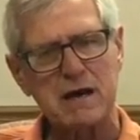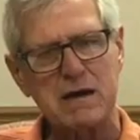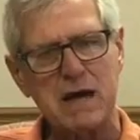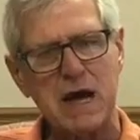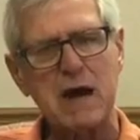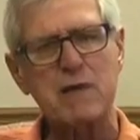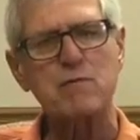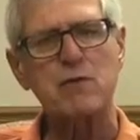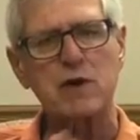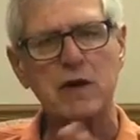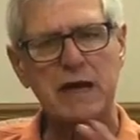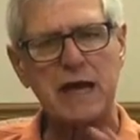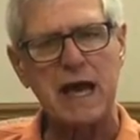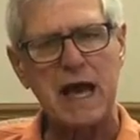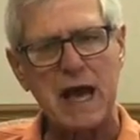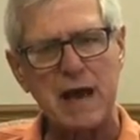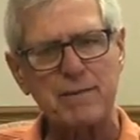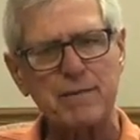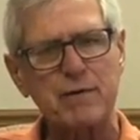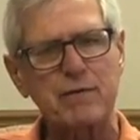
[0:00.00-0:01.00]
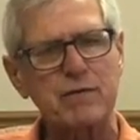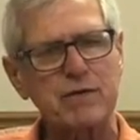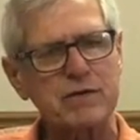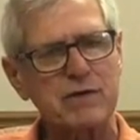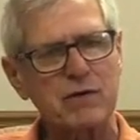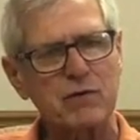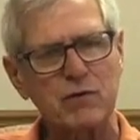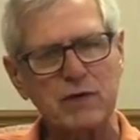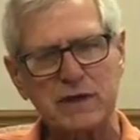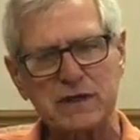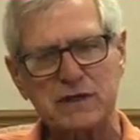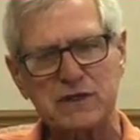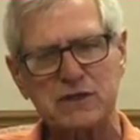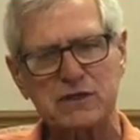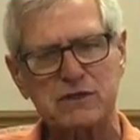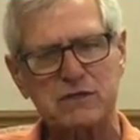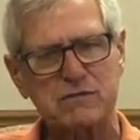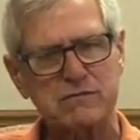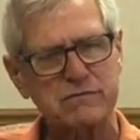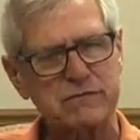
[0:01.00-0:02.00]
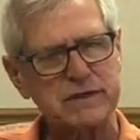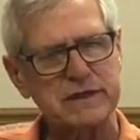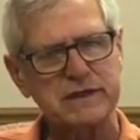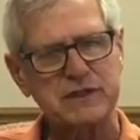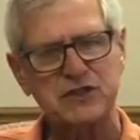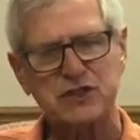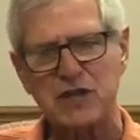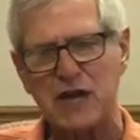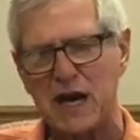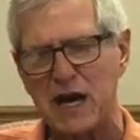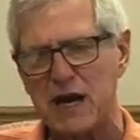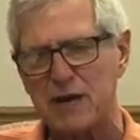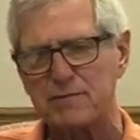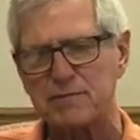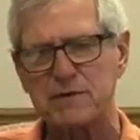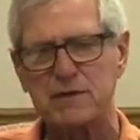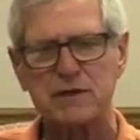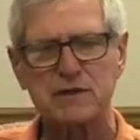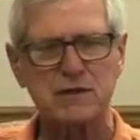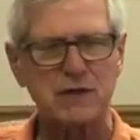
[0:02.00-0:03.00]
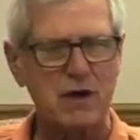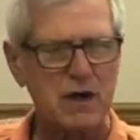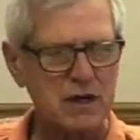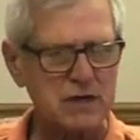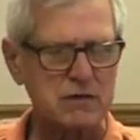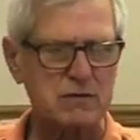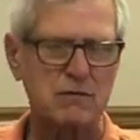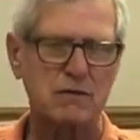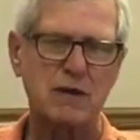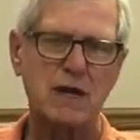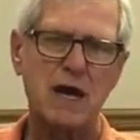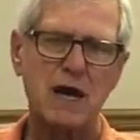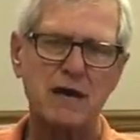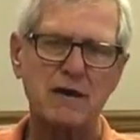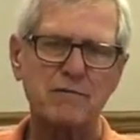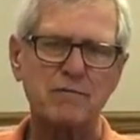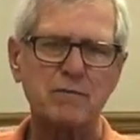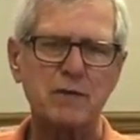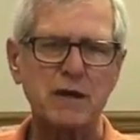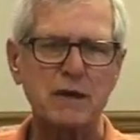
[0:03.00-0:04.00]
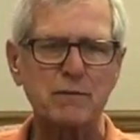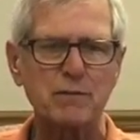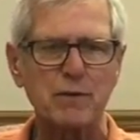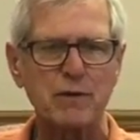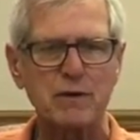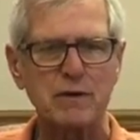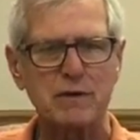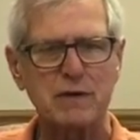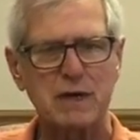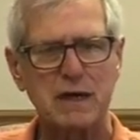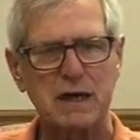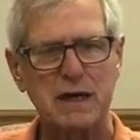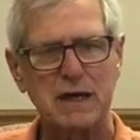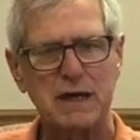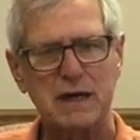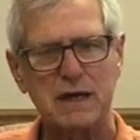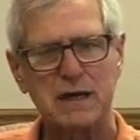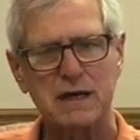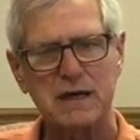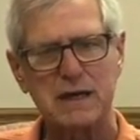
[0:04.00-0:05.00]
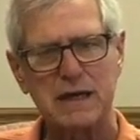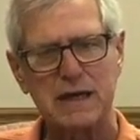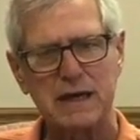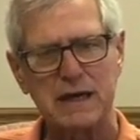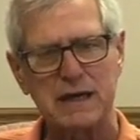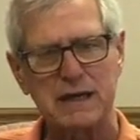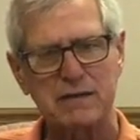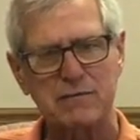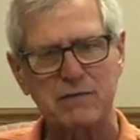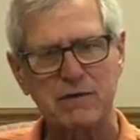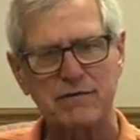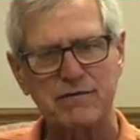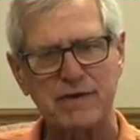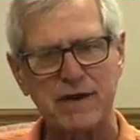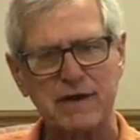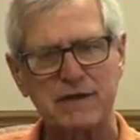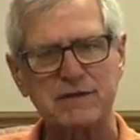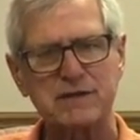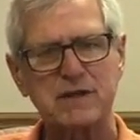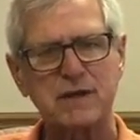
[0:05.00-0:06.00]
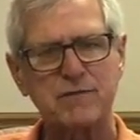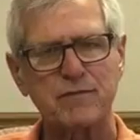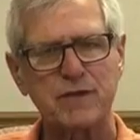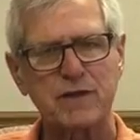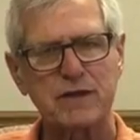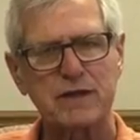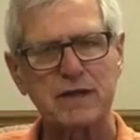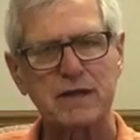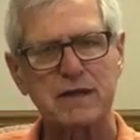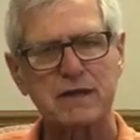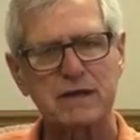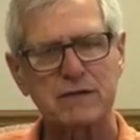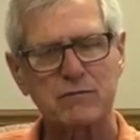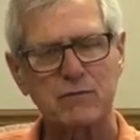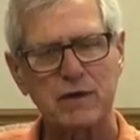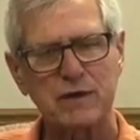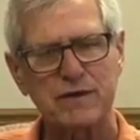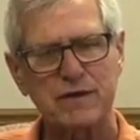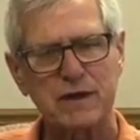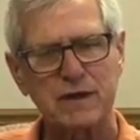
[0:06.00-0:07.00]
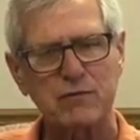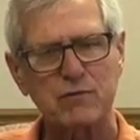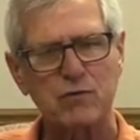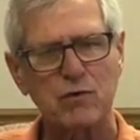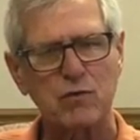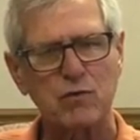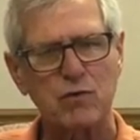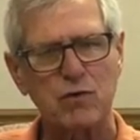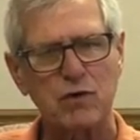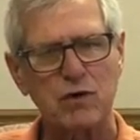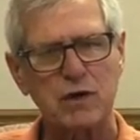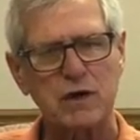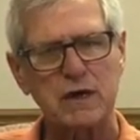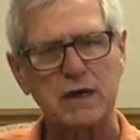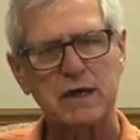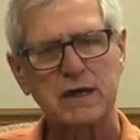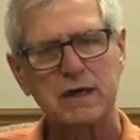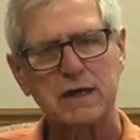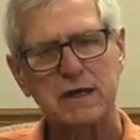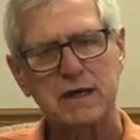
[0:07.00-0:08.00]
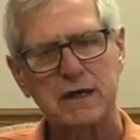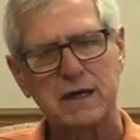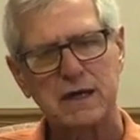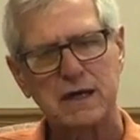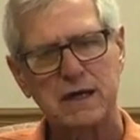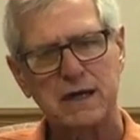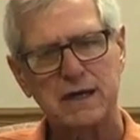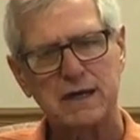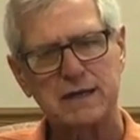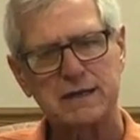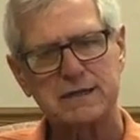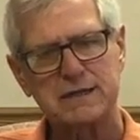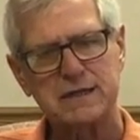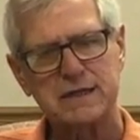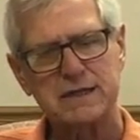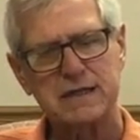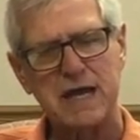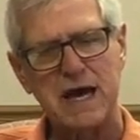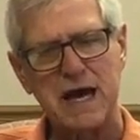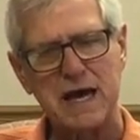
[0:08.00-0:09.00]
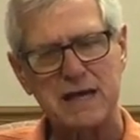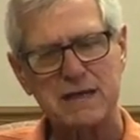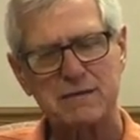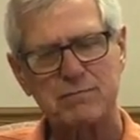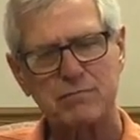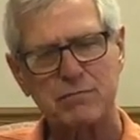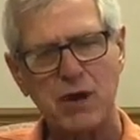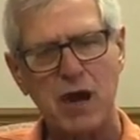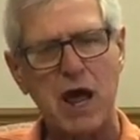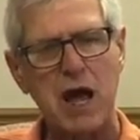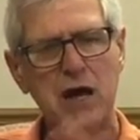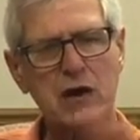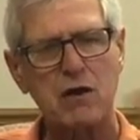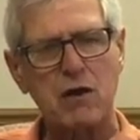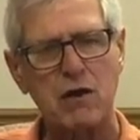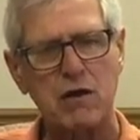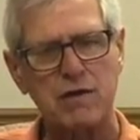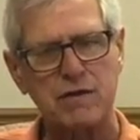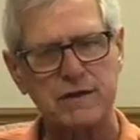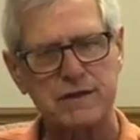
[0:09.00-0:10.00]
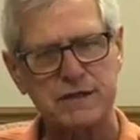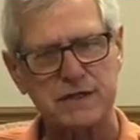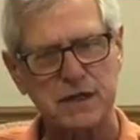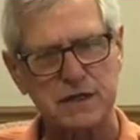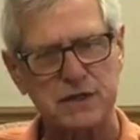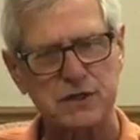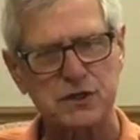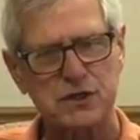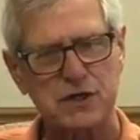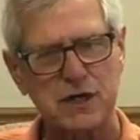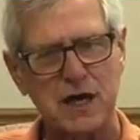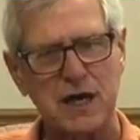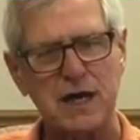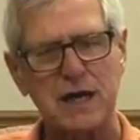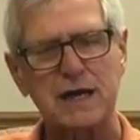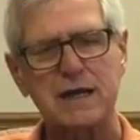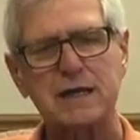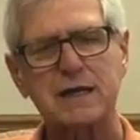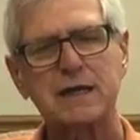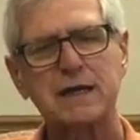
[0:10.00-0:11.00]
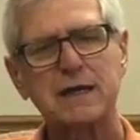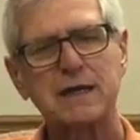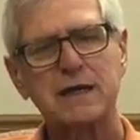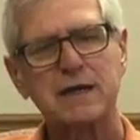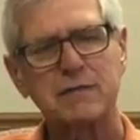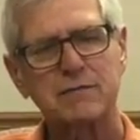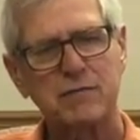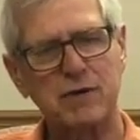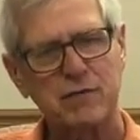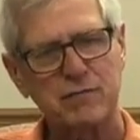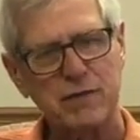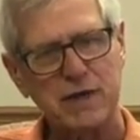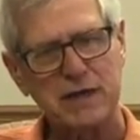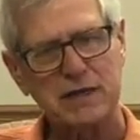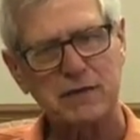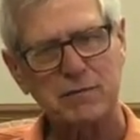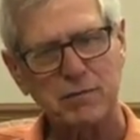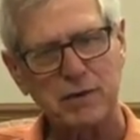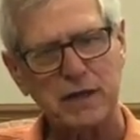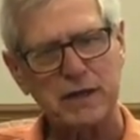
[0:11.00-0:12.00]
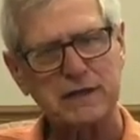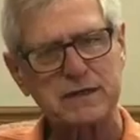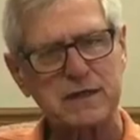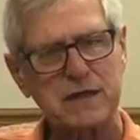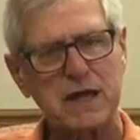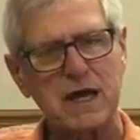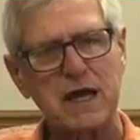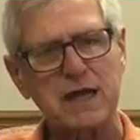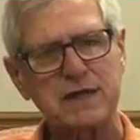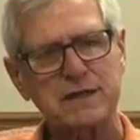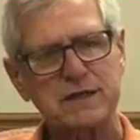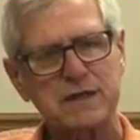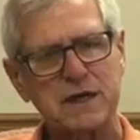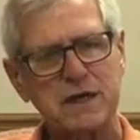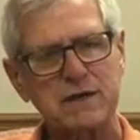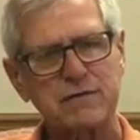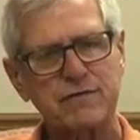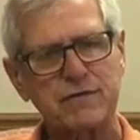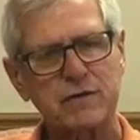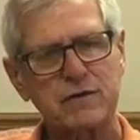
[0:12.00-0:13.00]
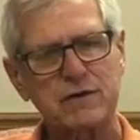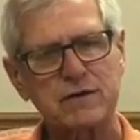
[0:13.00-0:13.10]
I'm really happy with it. We shopped and talked to a lot of people, and we found something that we think will work to not block all the sunshine, but make the place a lot safer.